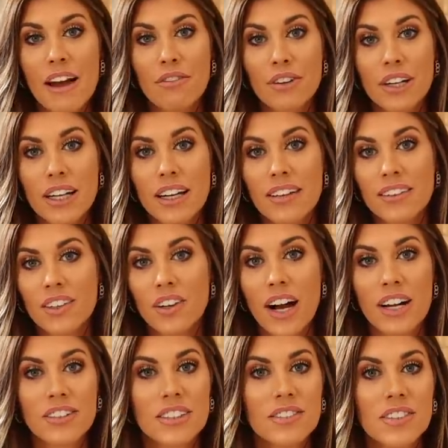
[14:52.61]
Every little
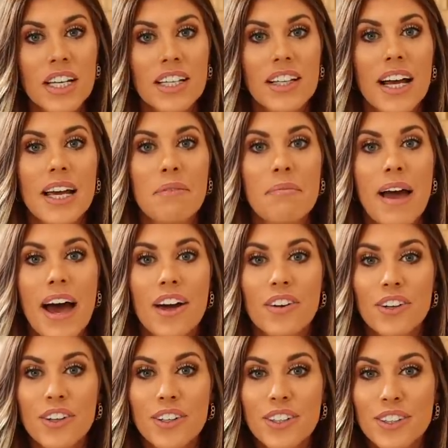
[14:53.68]
ounce of daylight
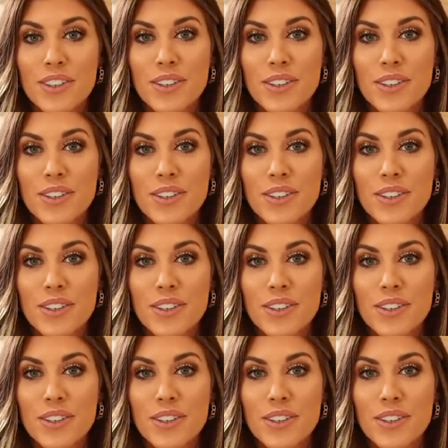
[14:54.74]
mattered,